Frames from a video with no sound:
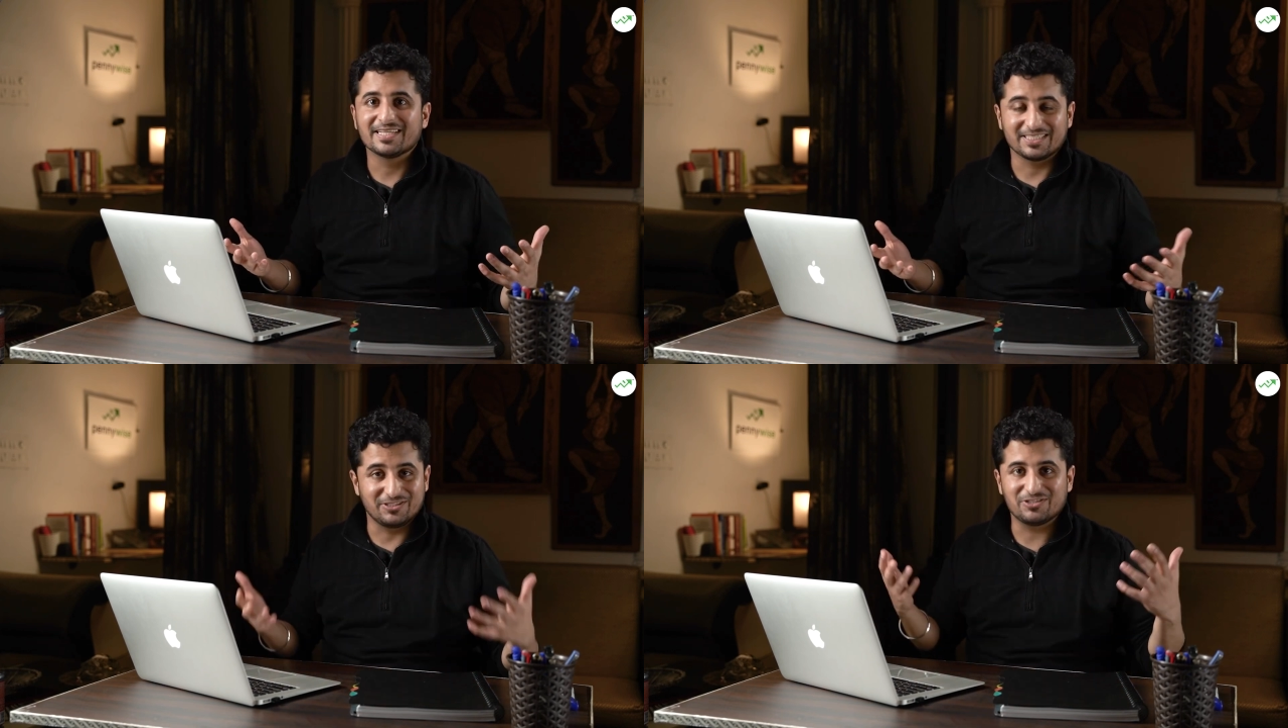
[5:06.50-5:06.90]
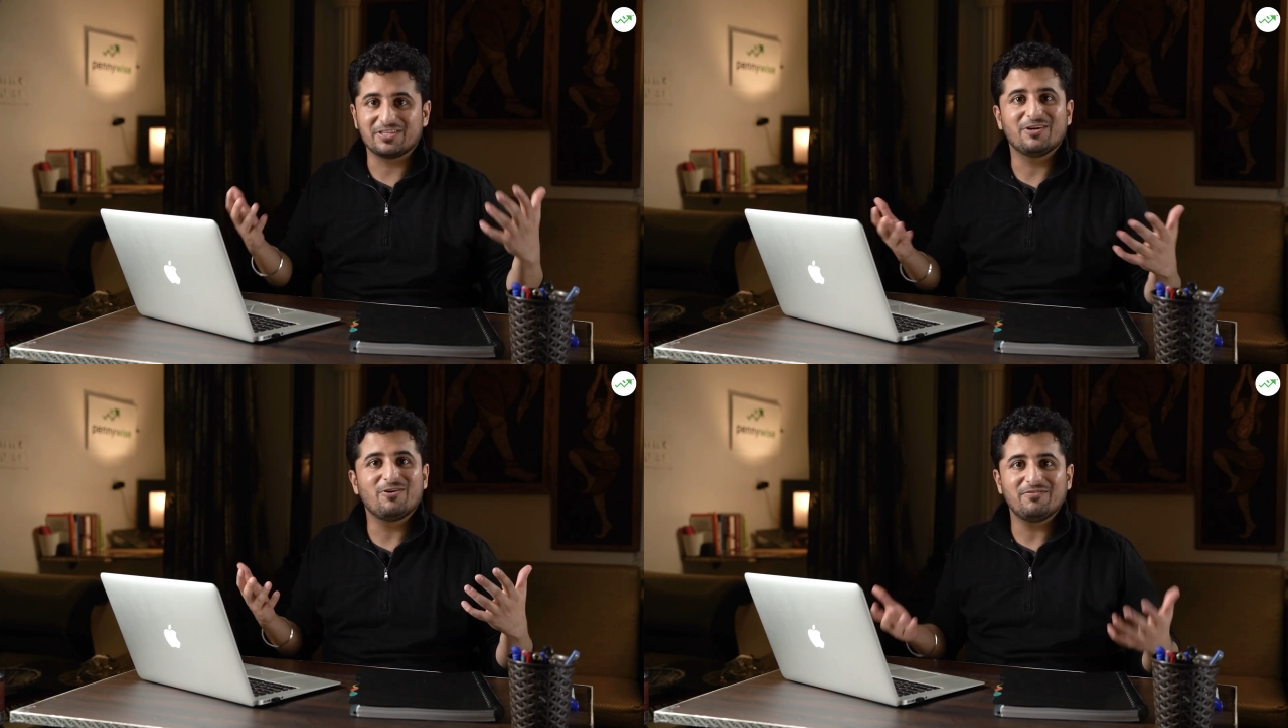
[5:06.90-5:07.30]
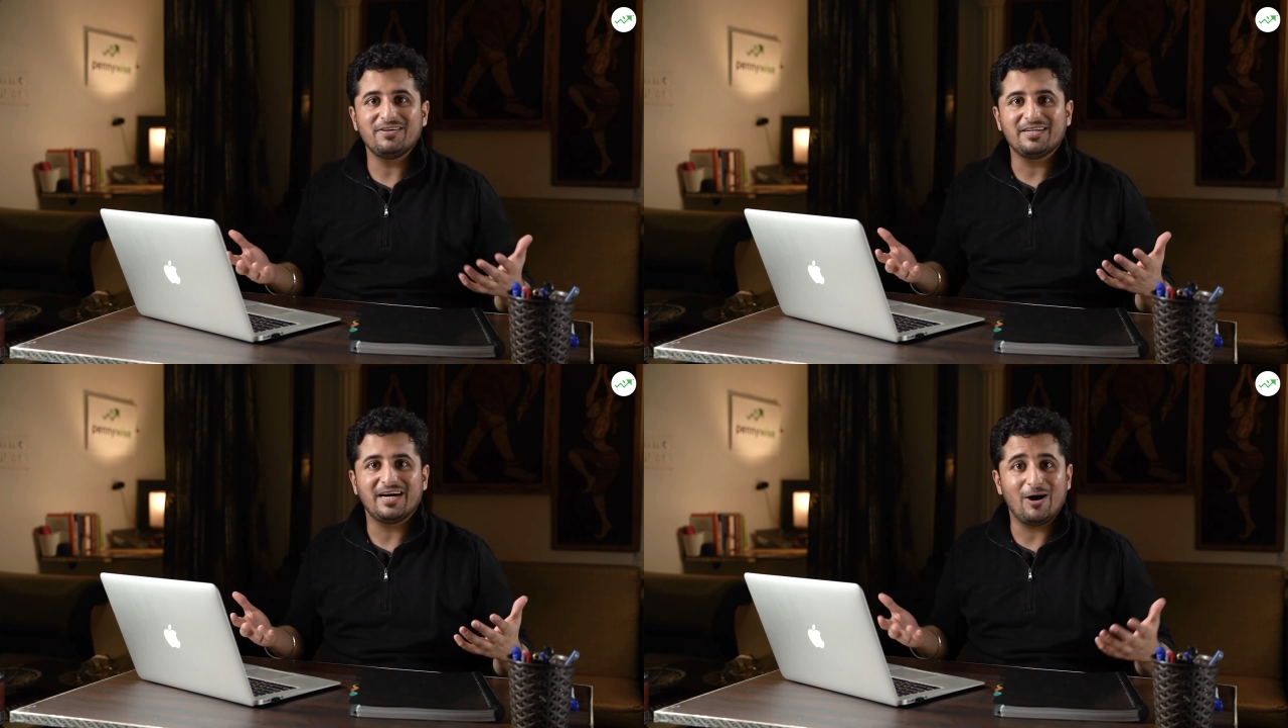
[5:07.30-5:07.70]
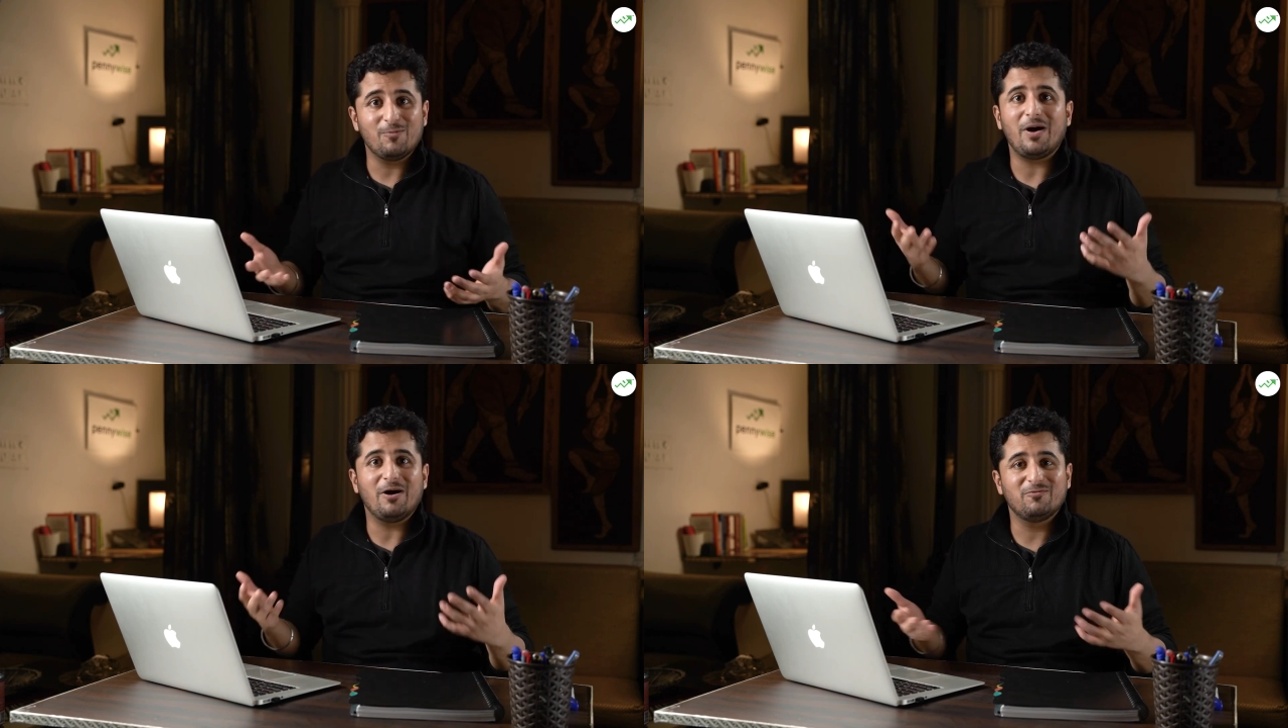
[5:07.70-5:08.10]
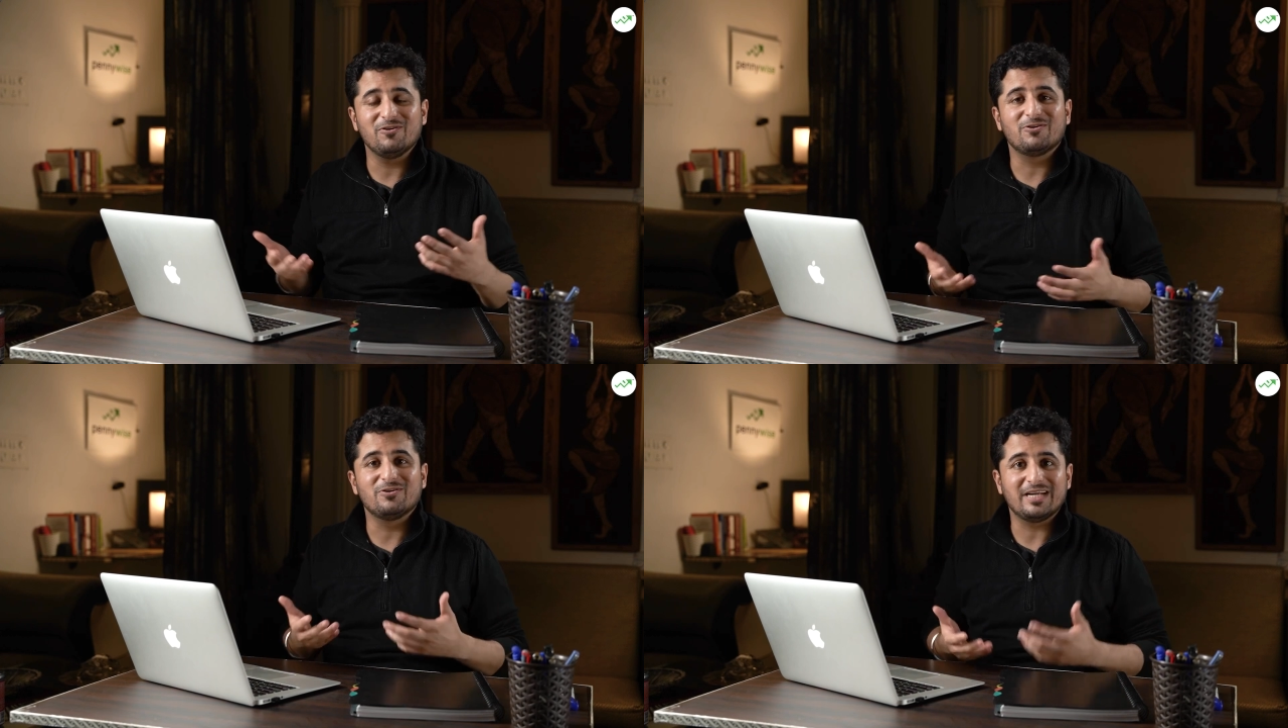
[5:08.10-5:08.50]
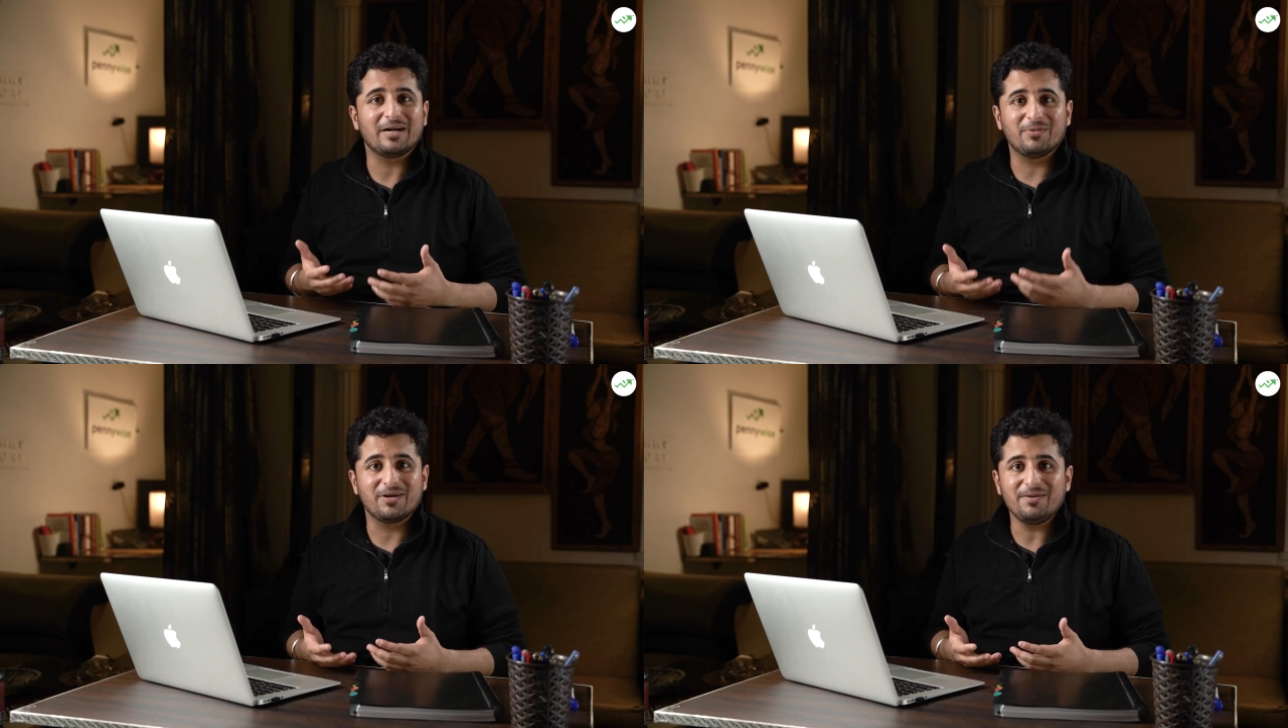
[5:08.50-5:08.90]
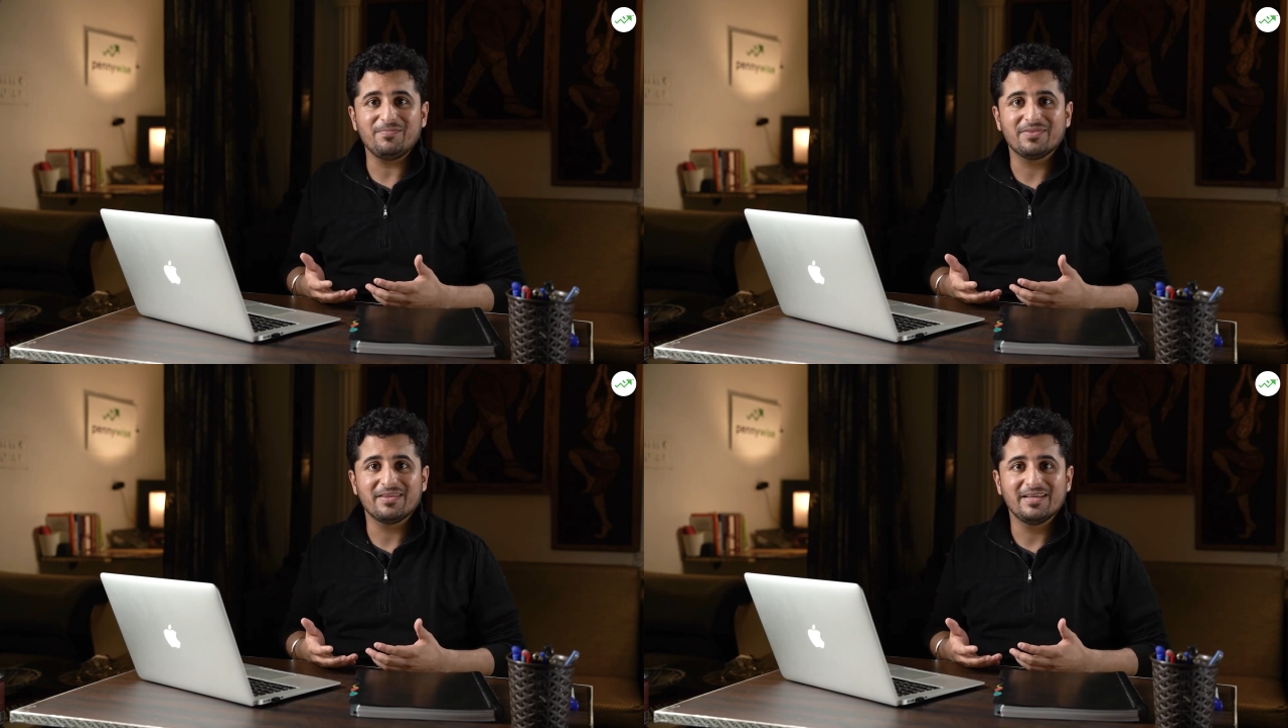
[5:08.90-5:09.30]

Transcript: Just think of it. How powerful could that become?